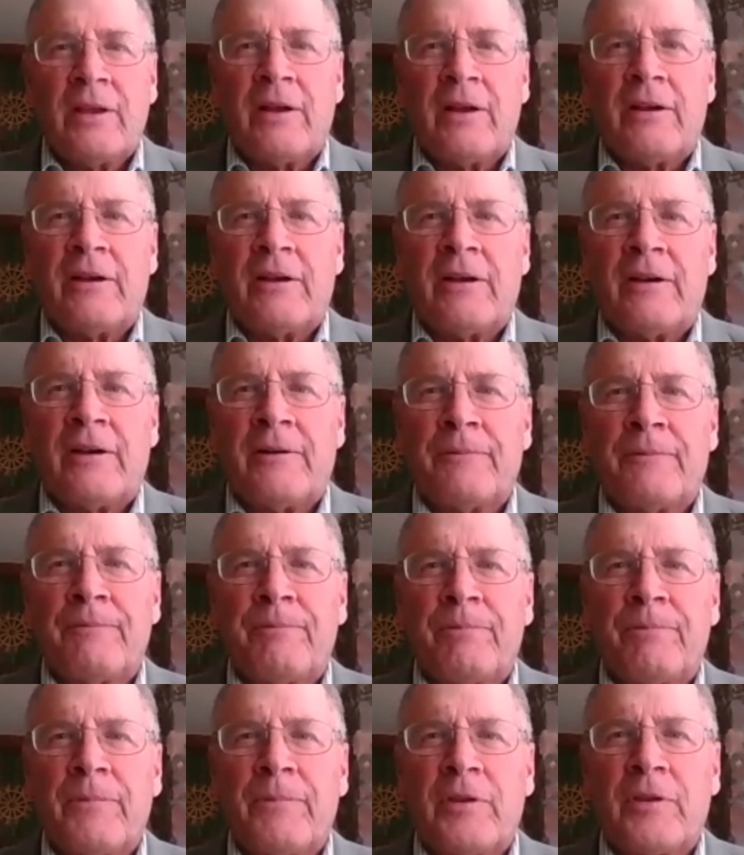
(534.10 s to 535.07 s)

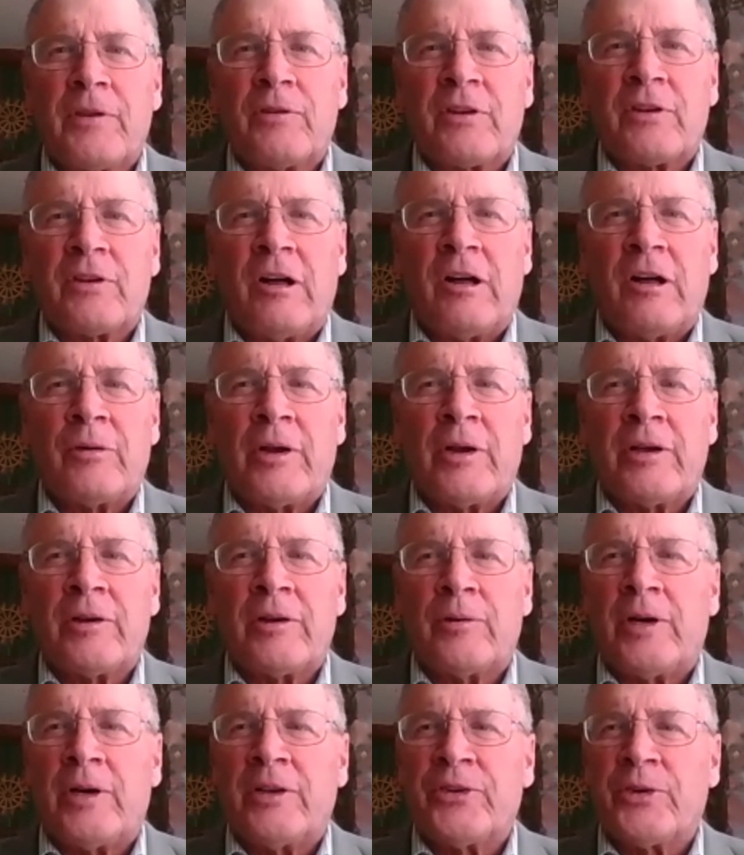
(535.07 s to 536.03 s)

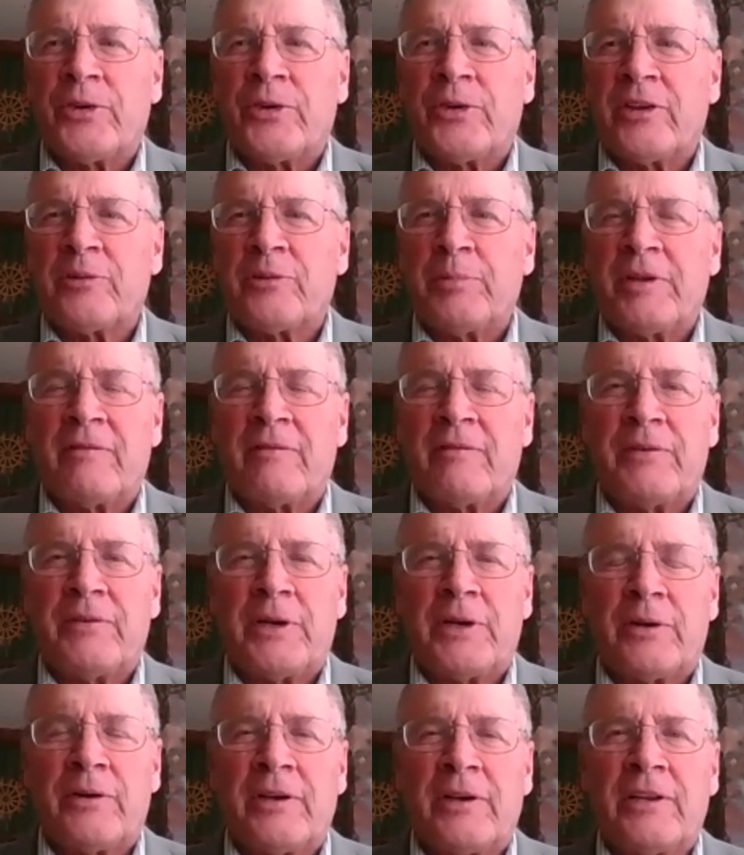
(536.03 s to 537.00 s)
Colorado also has been
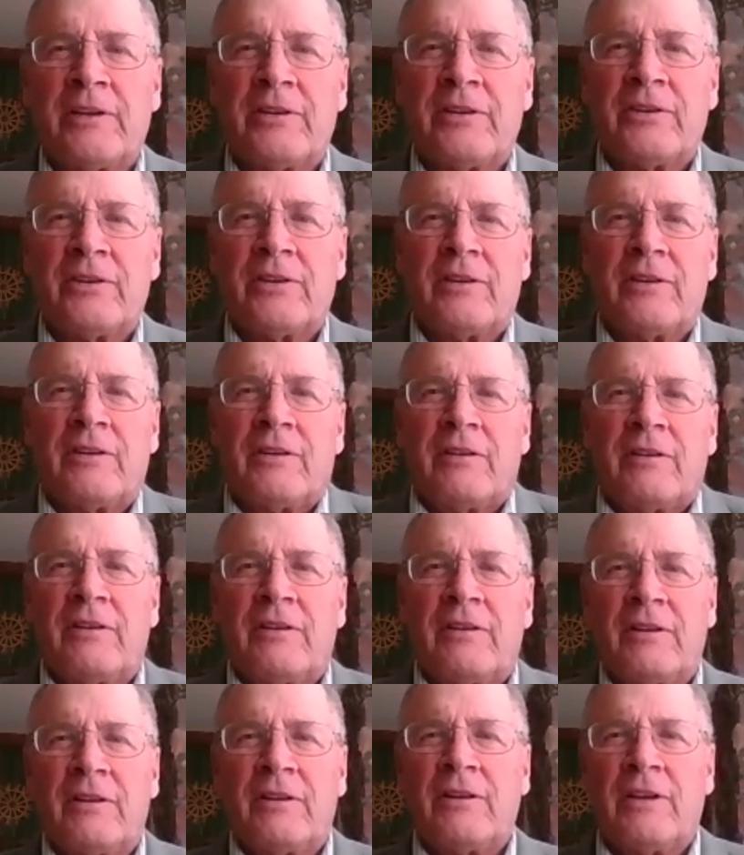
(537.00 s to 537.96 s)
very
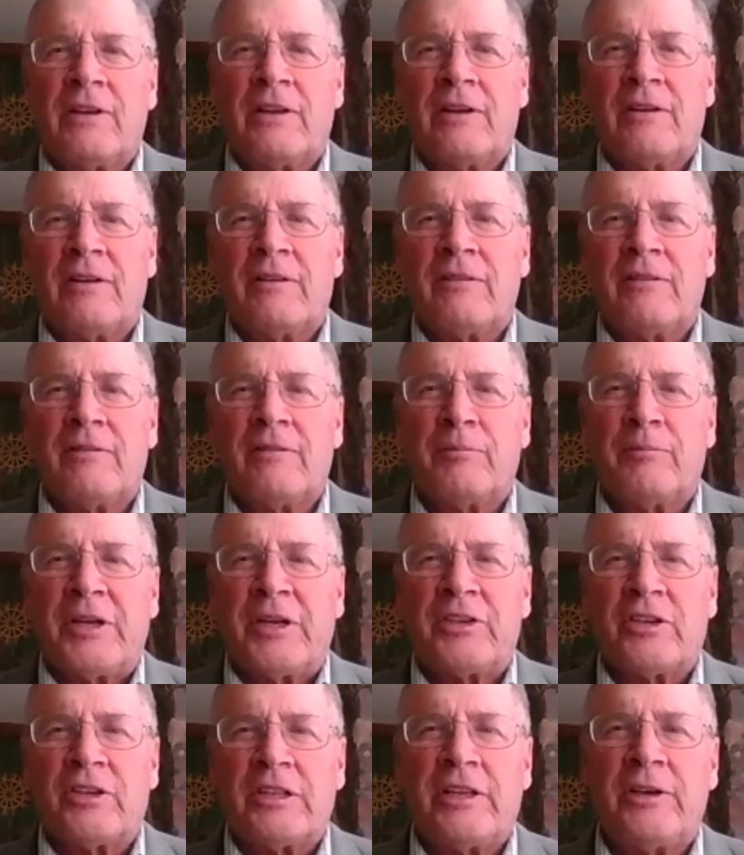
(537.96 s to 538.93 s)

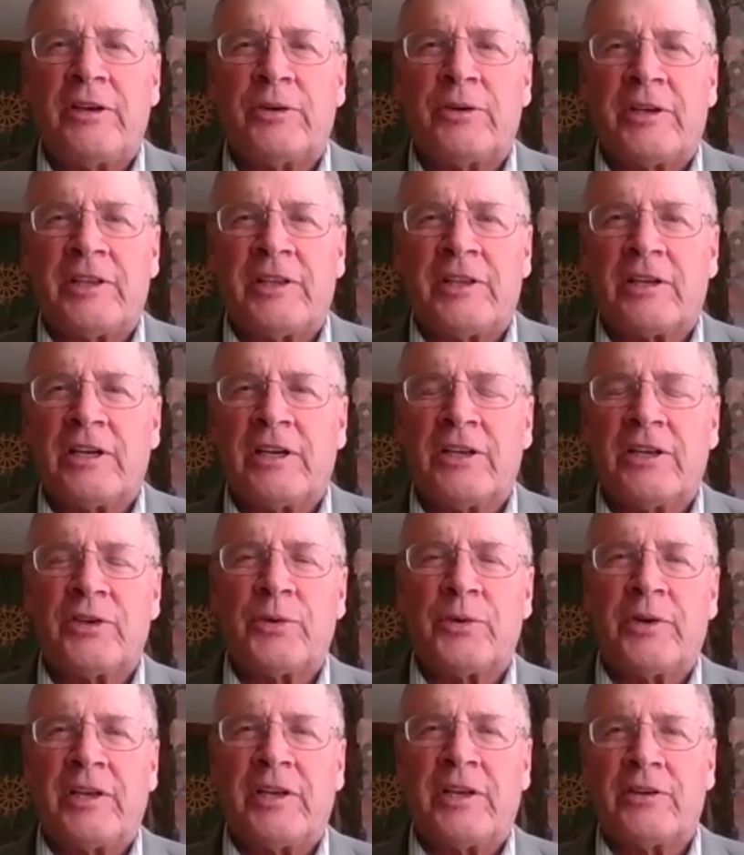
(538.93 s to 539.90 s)
much a leader in the
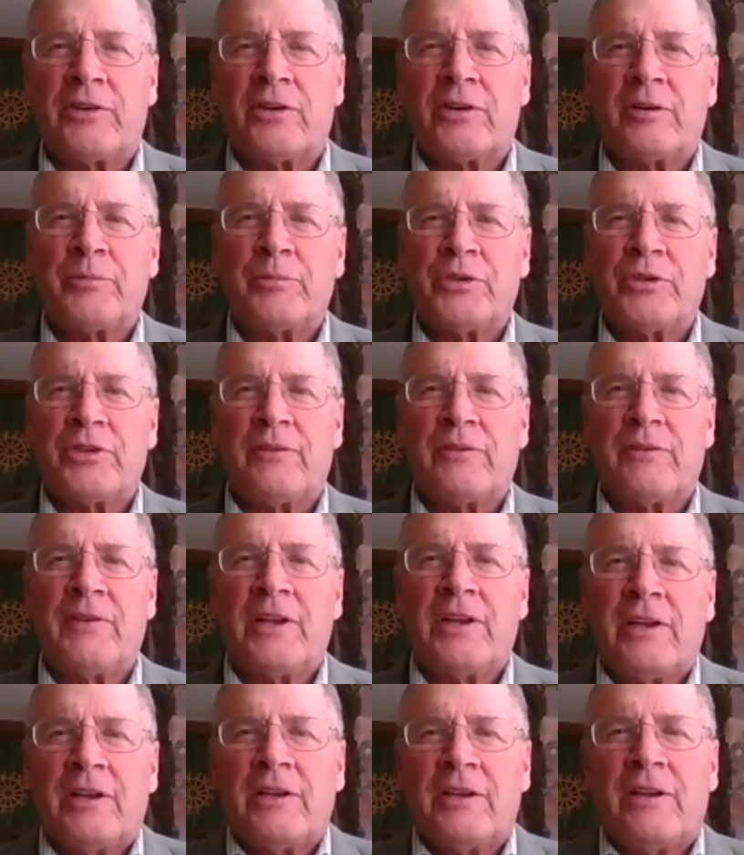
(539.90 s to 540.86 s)
country in terms of
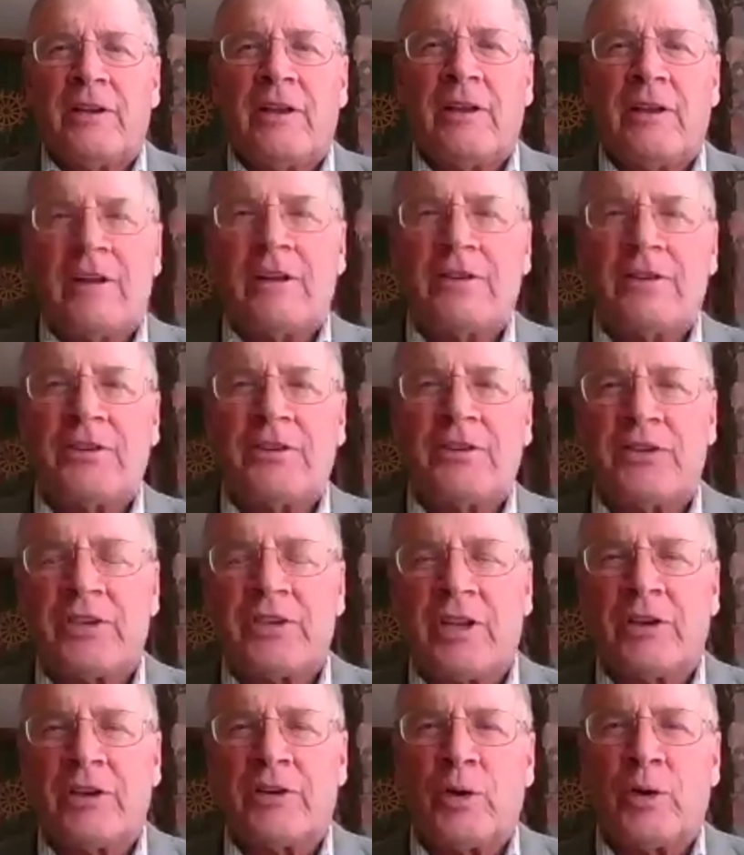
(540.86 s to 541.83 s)
just
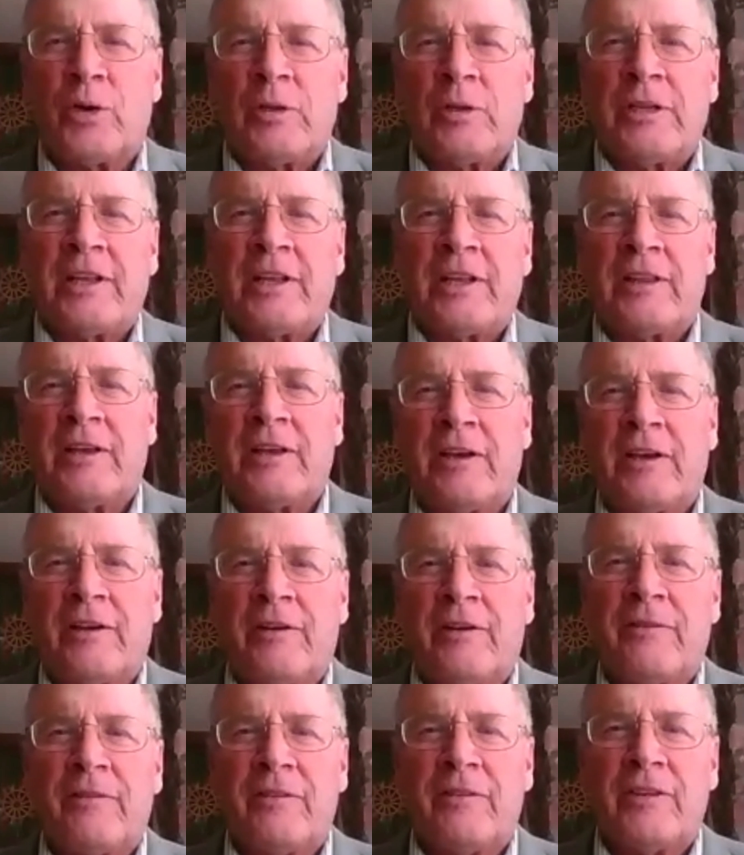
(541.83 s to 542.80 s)
controlling
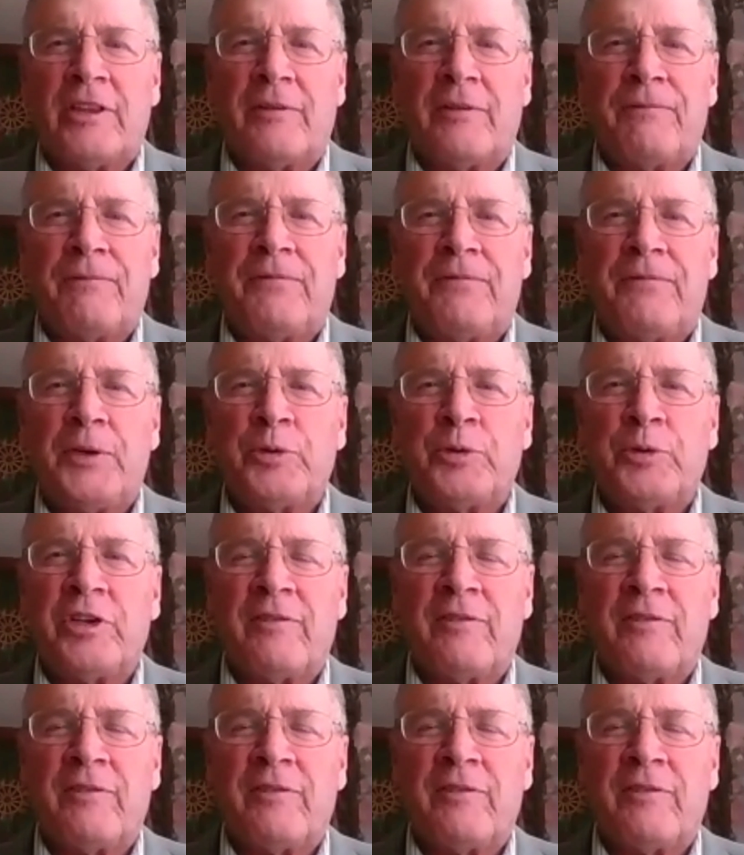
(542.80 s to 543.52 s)
the fugitive